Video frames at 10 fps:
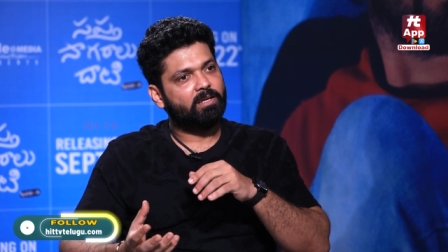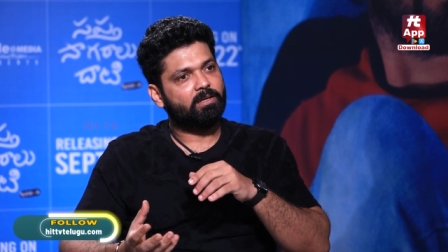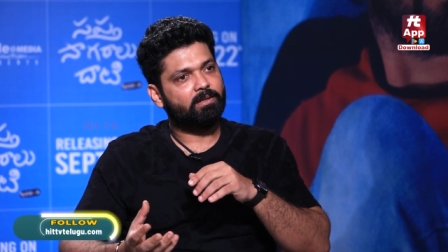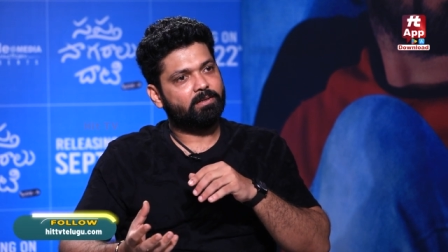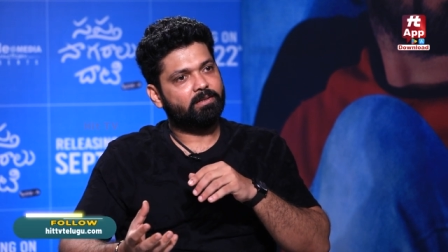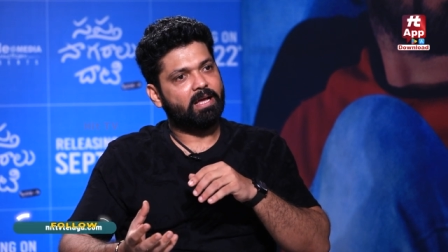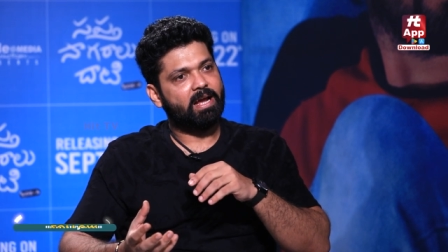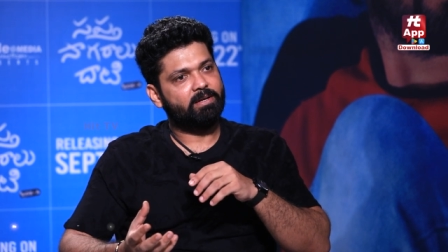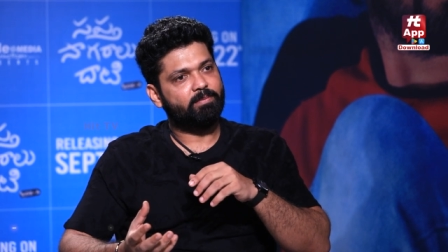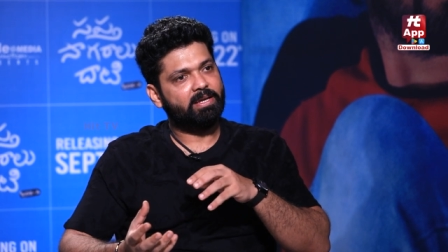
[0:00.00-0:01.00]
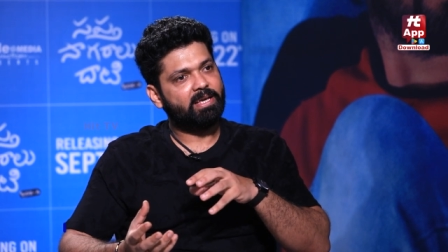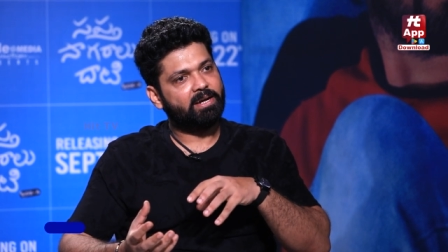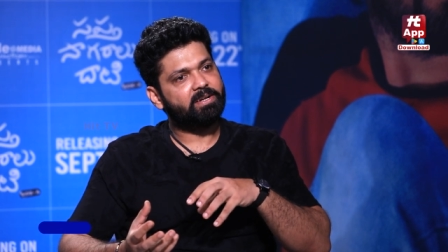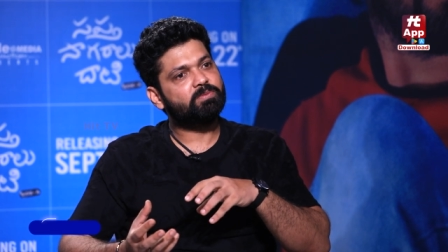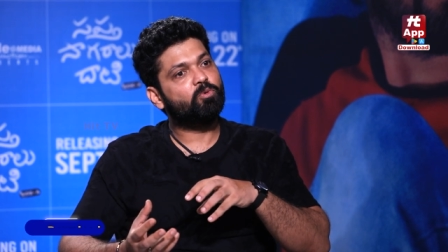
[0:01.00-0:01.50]
Uh, and my
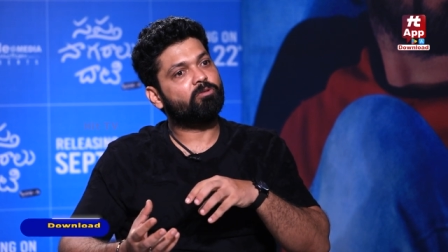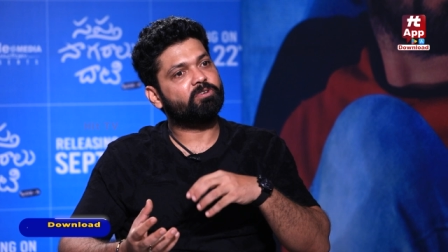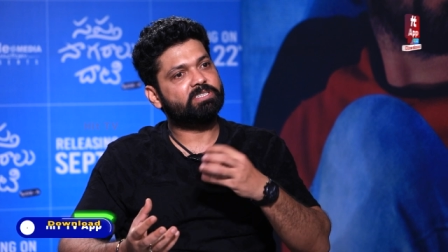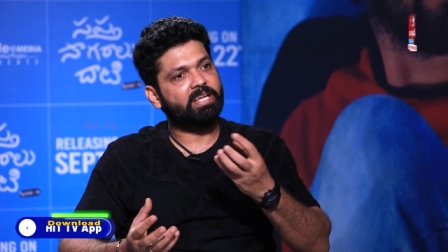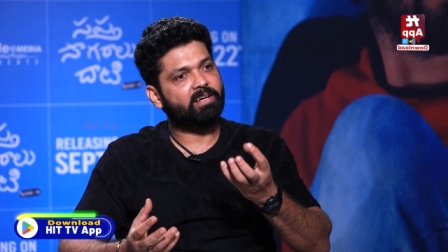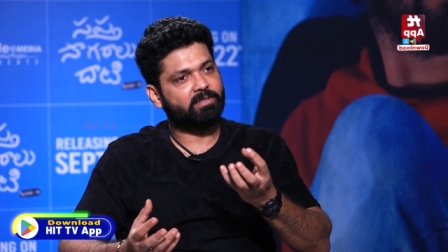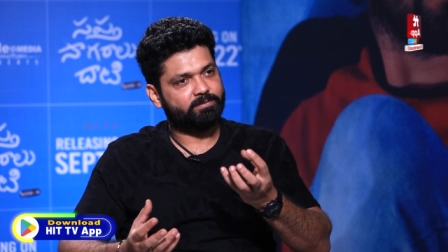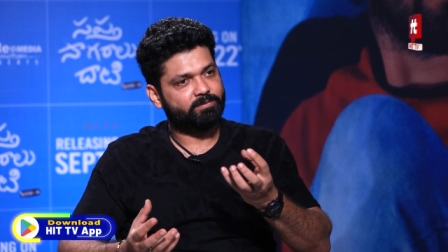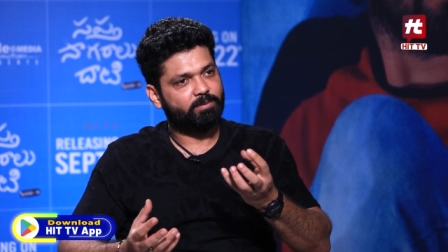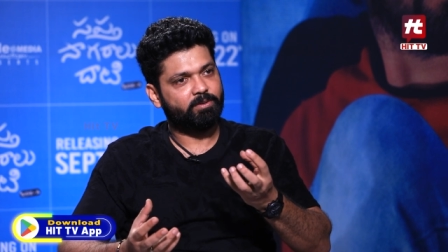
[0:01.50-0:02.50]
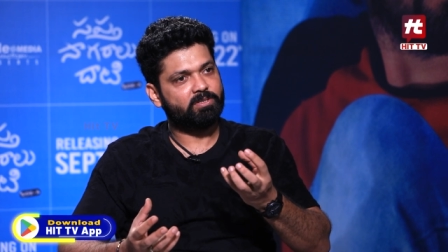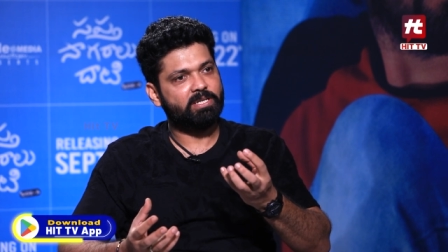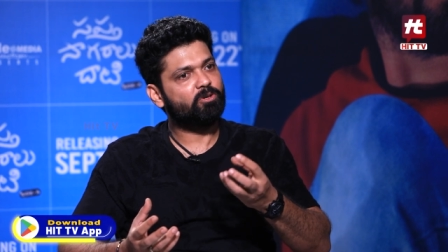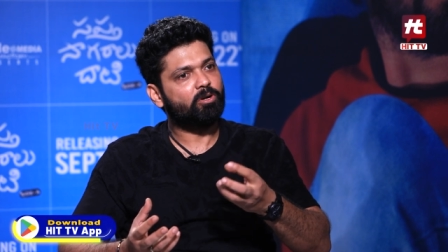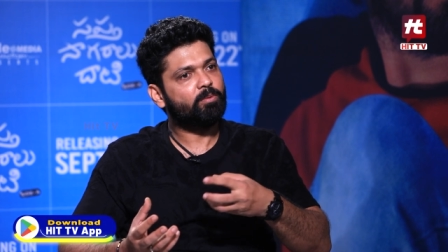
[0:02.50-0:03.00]
character is more of a stake, because
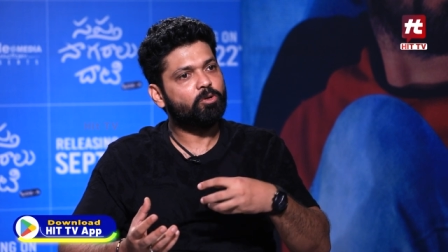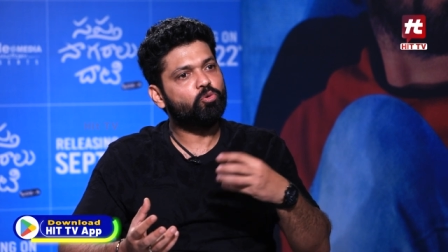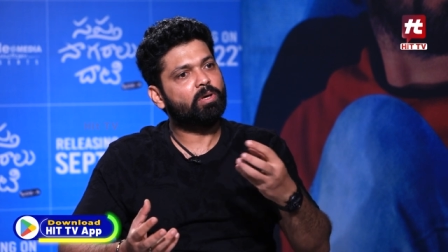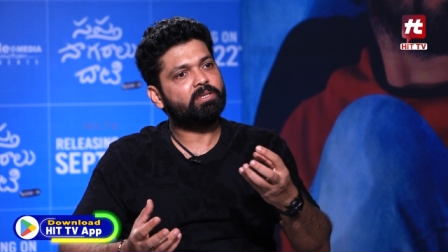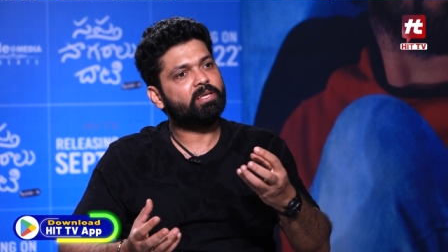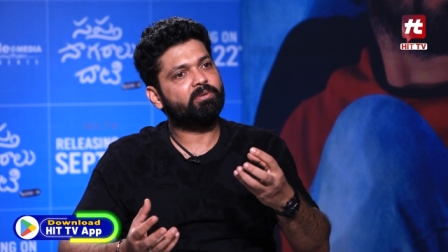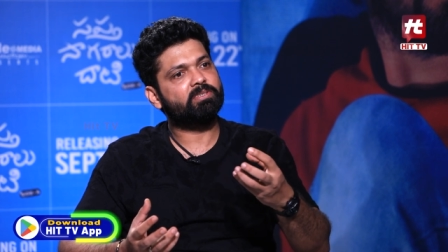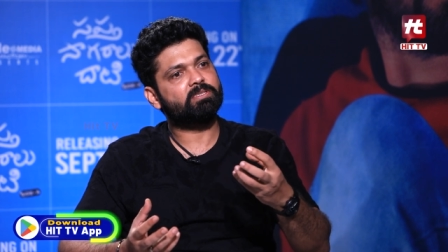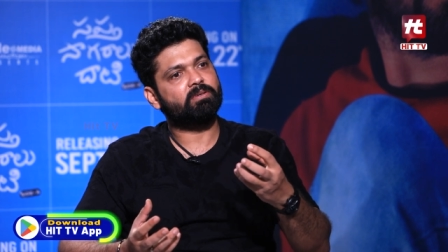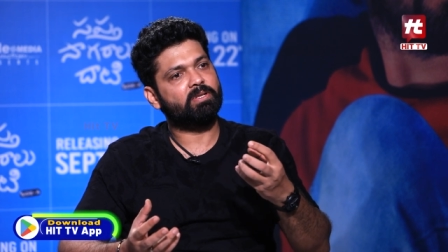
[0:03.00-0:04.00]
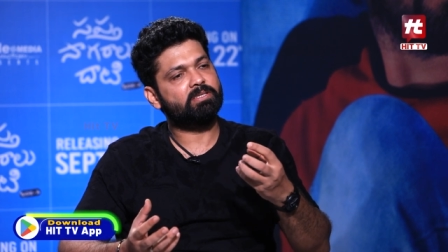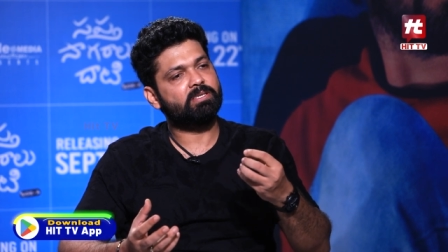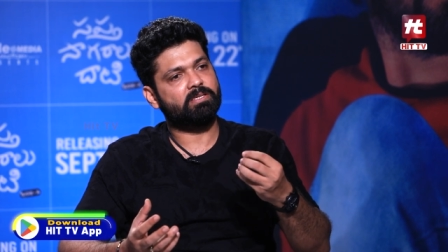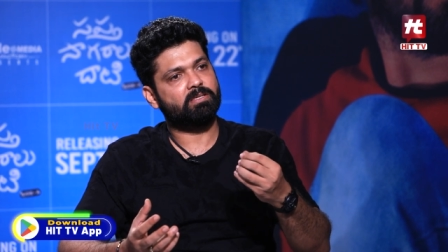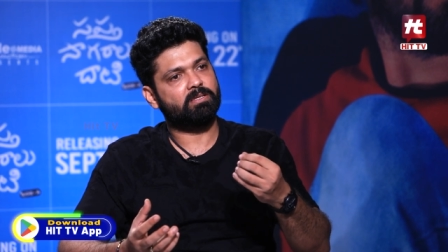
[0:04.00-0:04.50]
he's not able to do anything once,
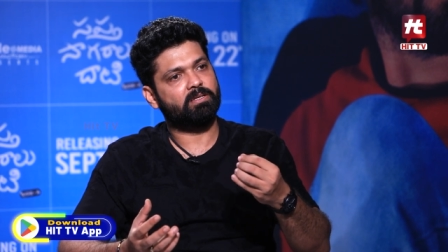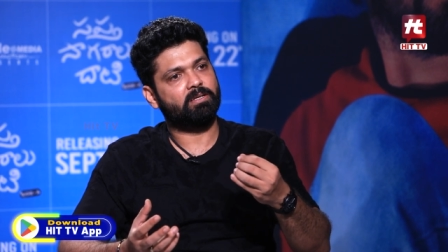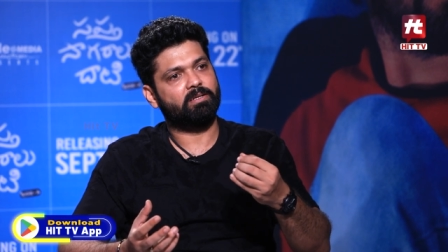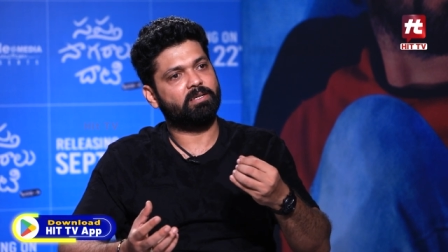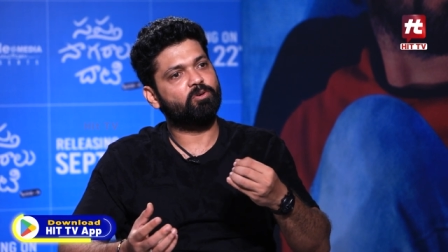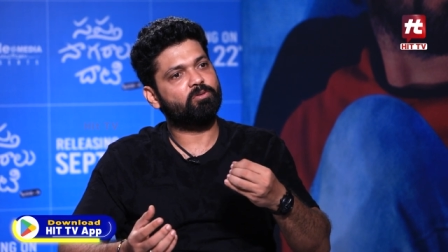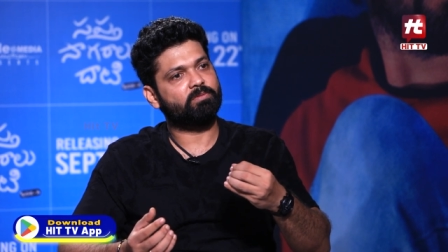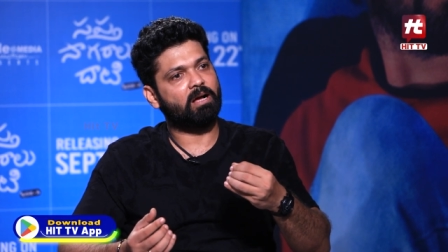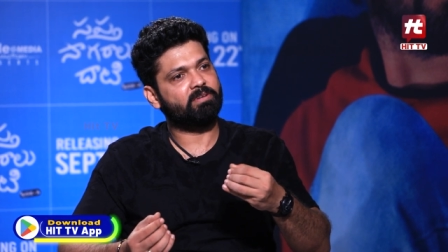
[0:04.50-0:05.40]
once uh, you know, after,